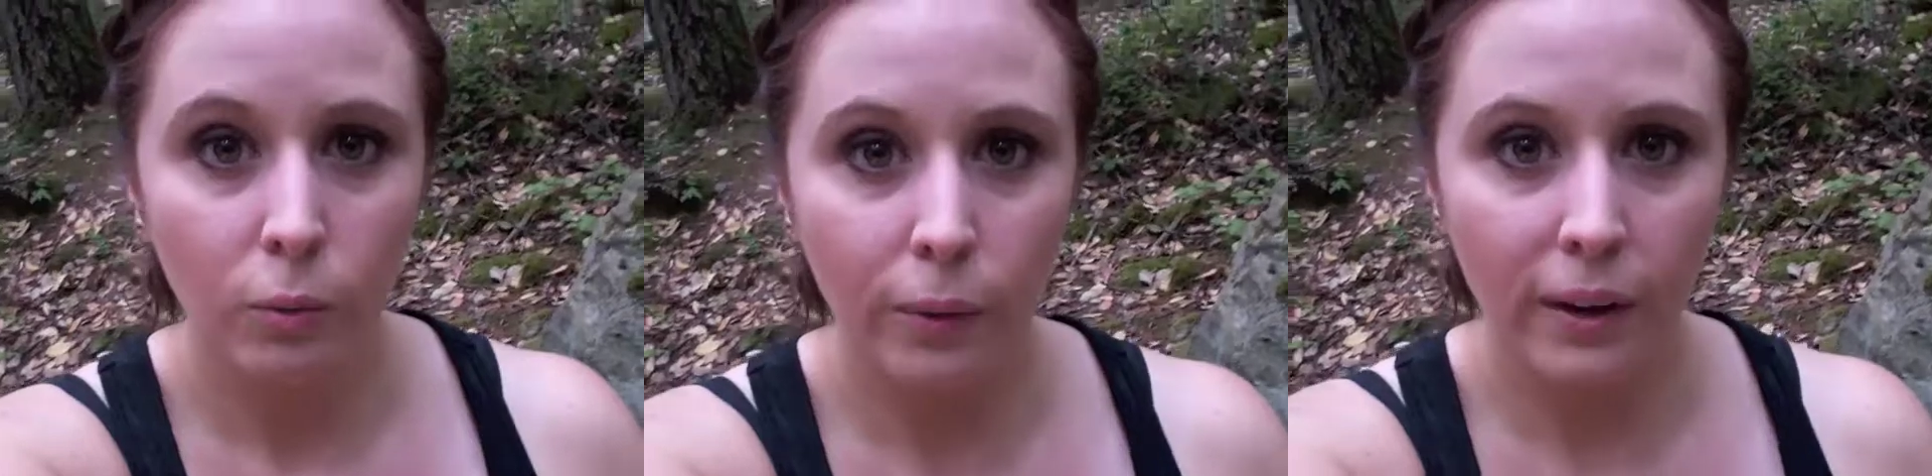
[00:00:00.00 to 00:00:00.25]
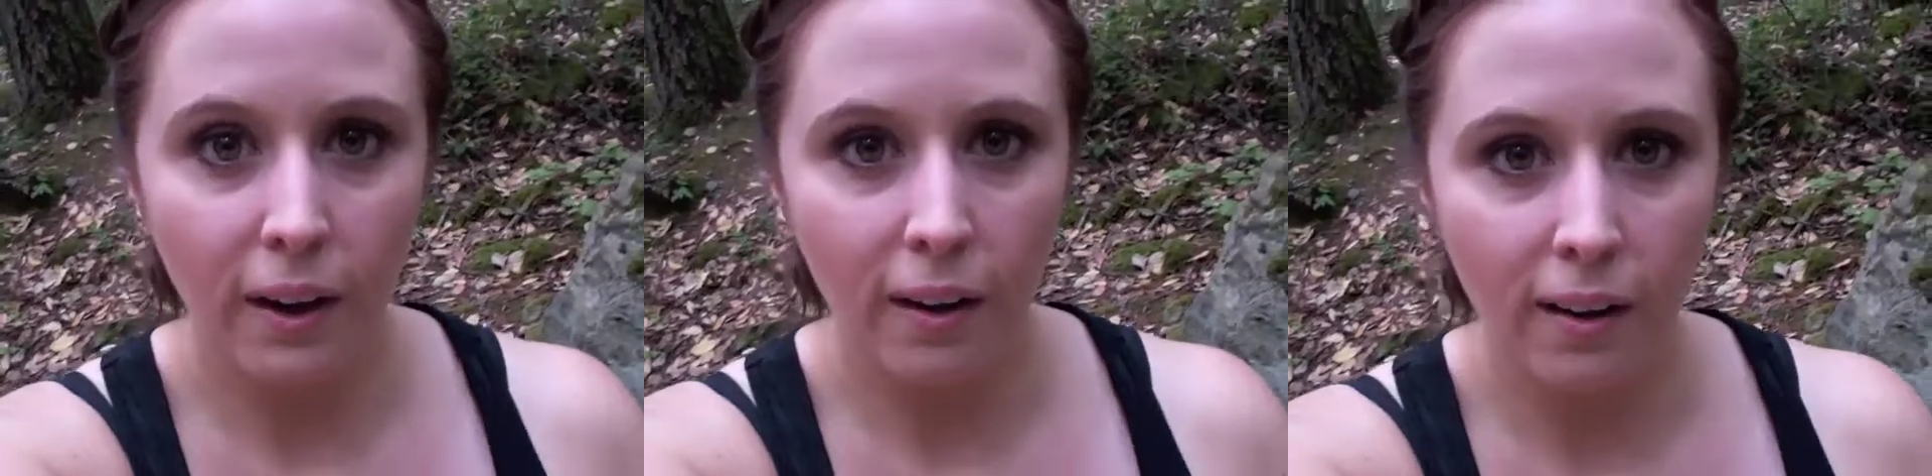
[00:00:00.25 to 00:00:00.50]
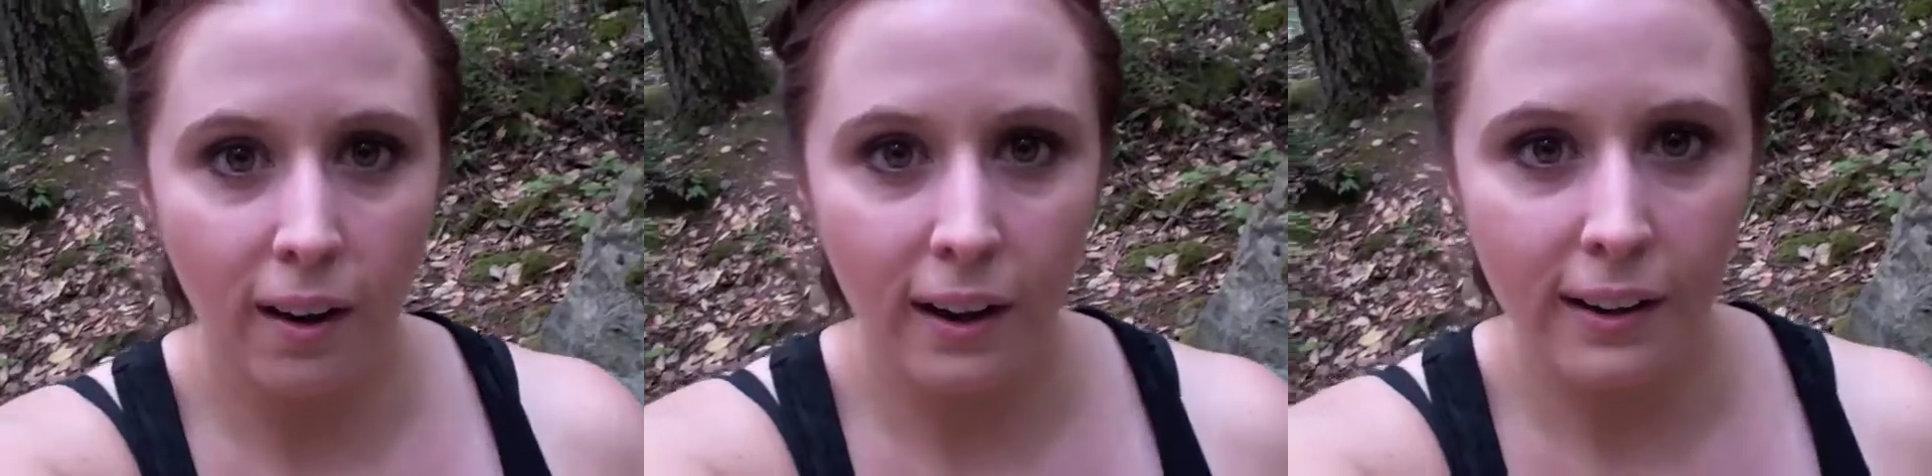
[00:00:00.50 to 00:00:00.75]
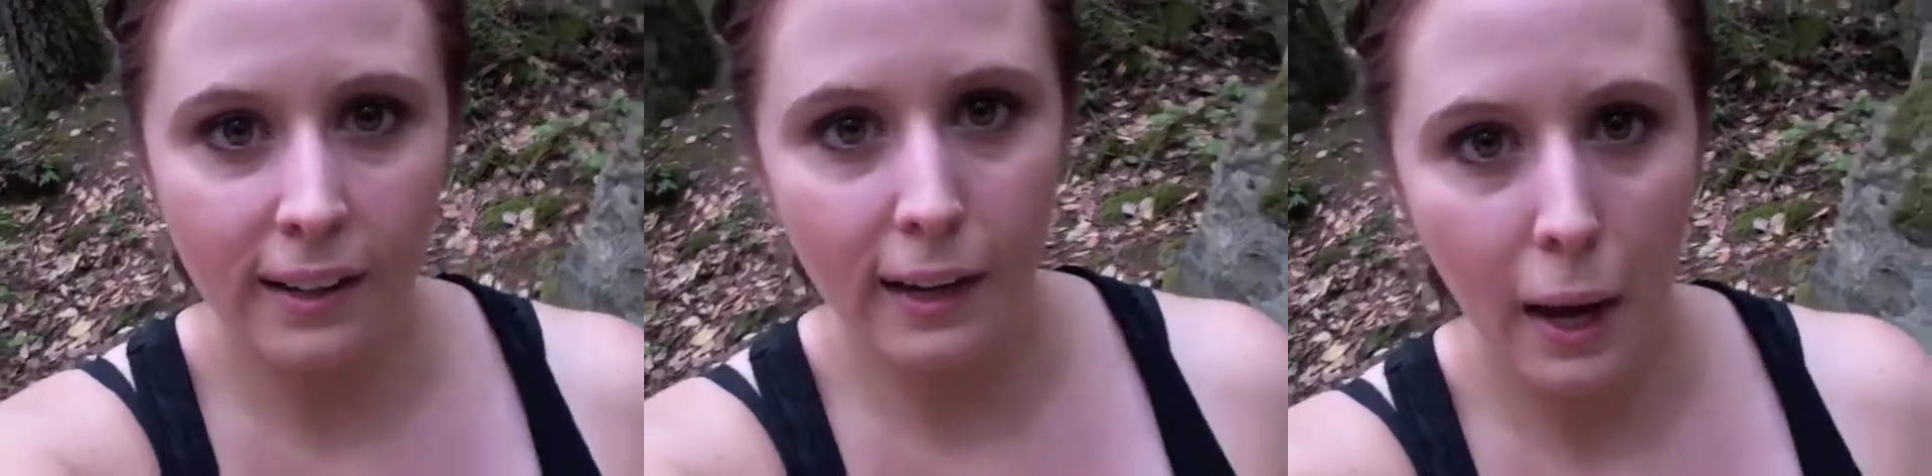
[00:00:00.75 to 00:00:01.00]
We are
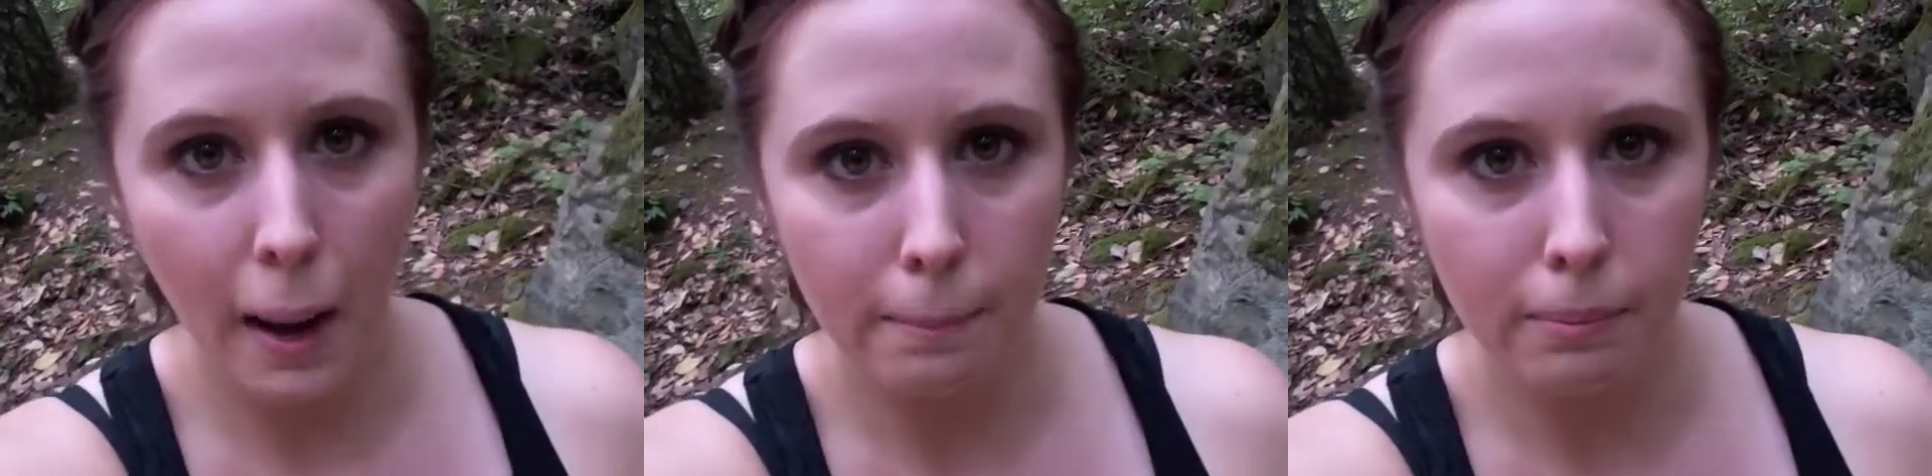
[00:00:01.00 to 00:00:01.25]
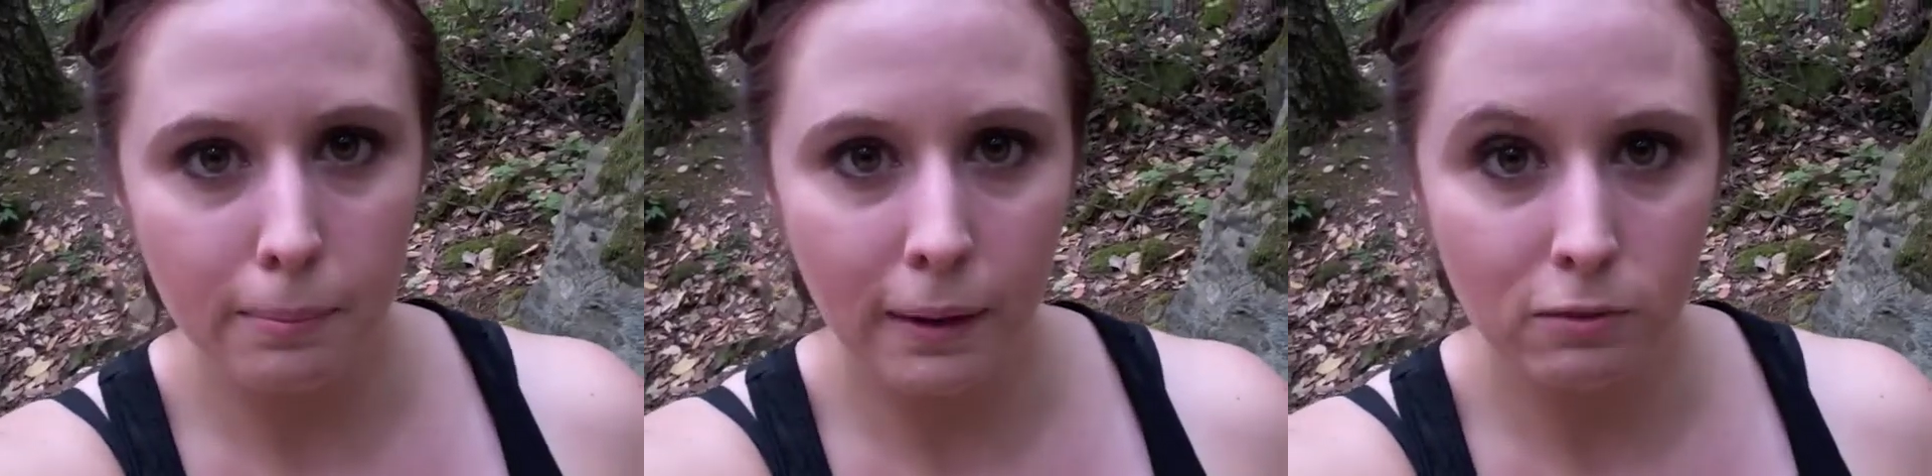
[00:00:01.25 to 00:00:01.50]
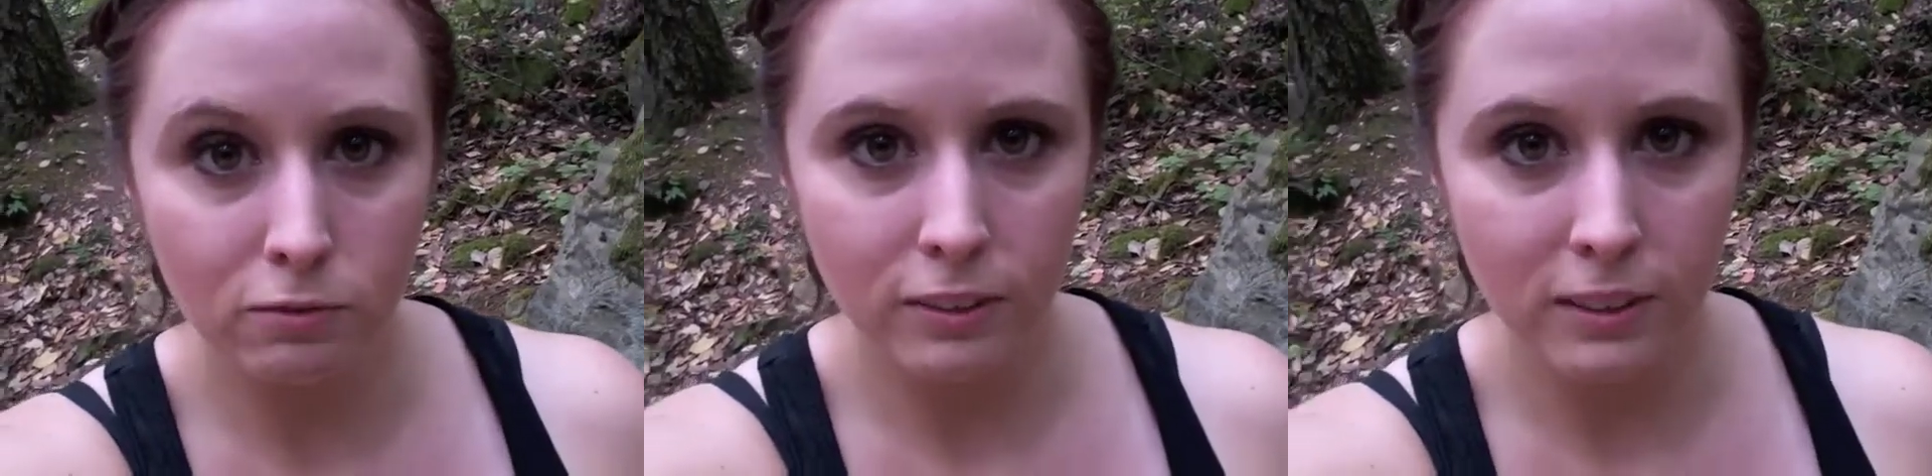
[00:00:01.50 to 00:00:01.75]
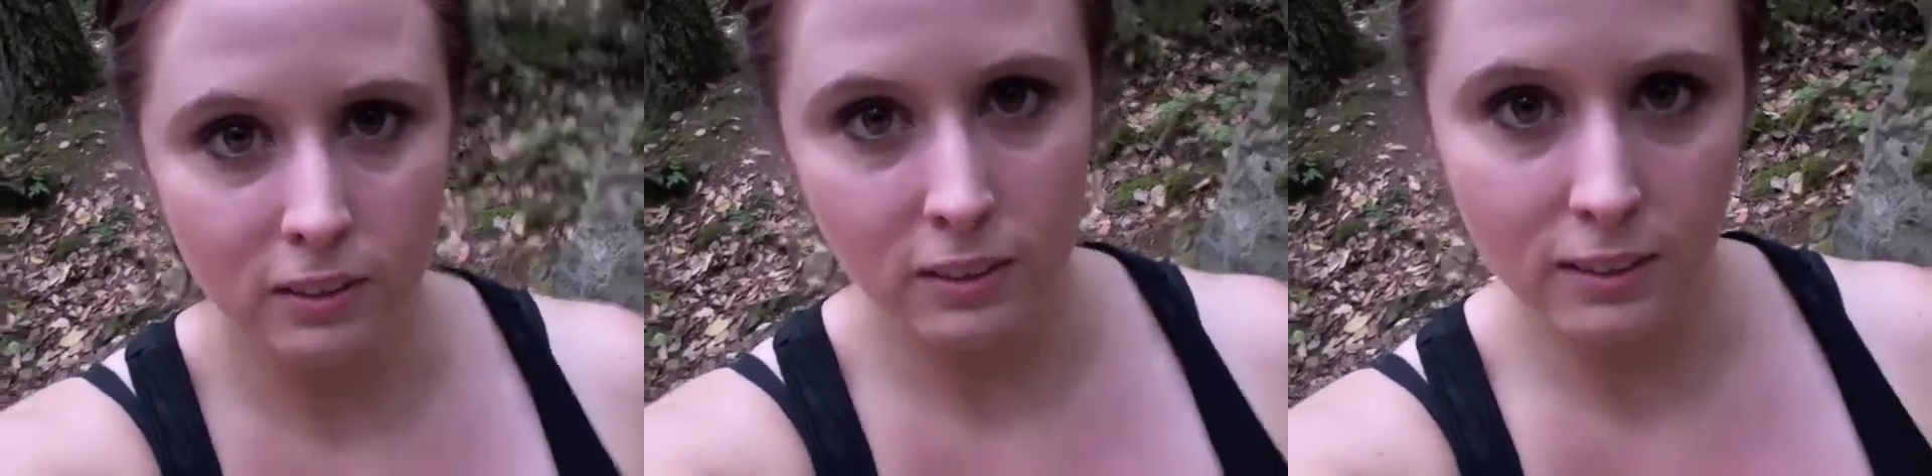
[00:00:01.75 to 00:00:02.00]
hiking up Mount
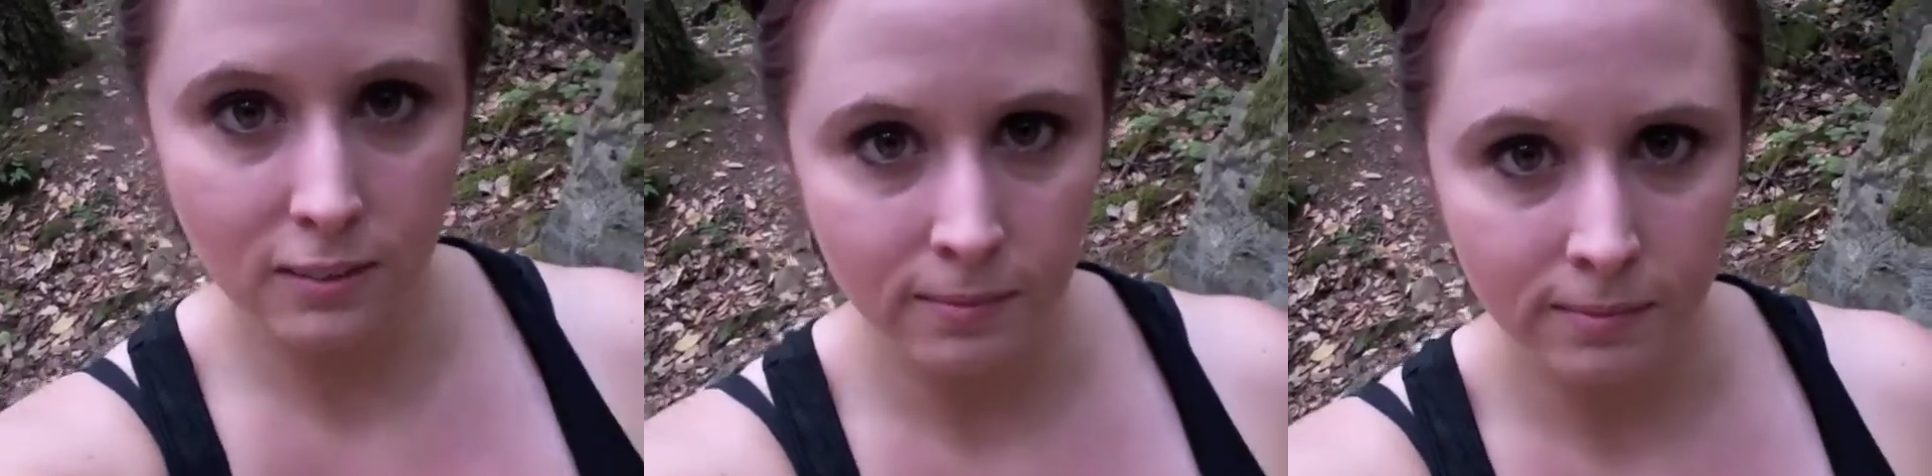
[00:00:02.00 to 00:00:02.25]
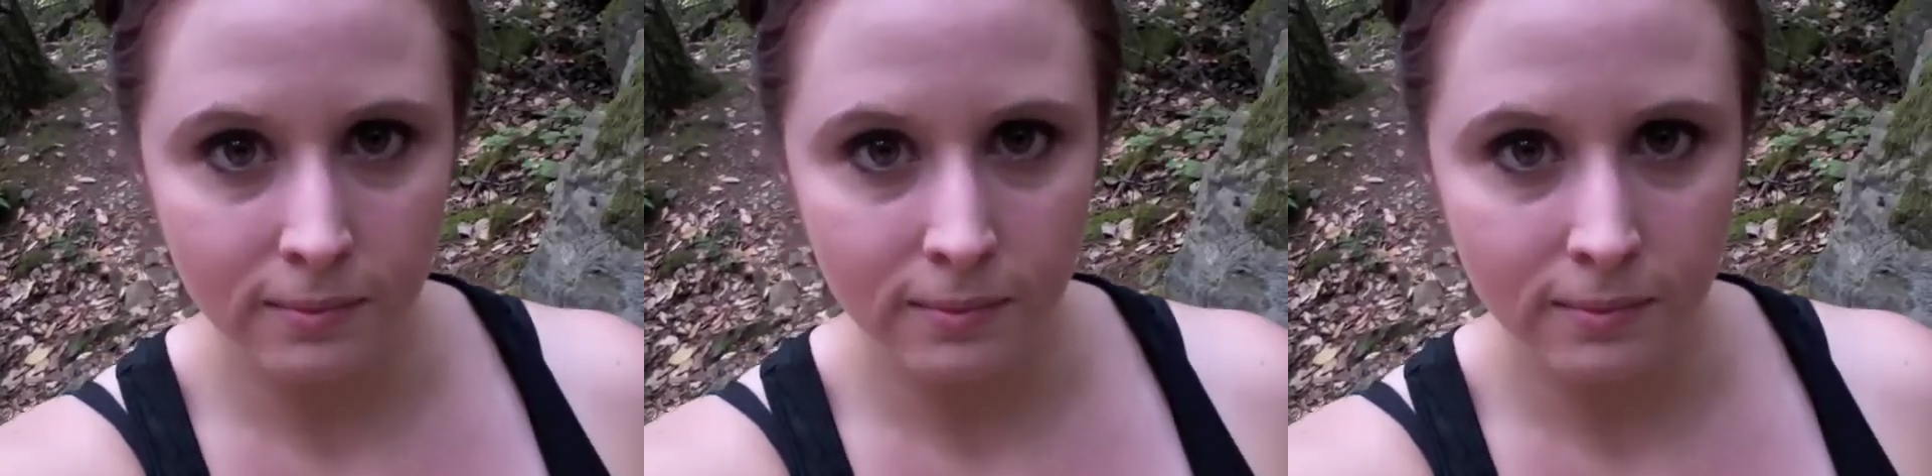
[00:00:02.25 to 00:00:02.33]
Finlayson,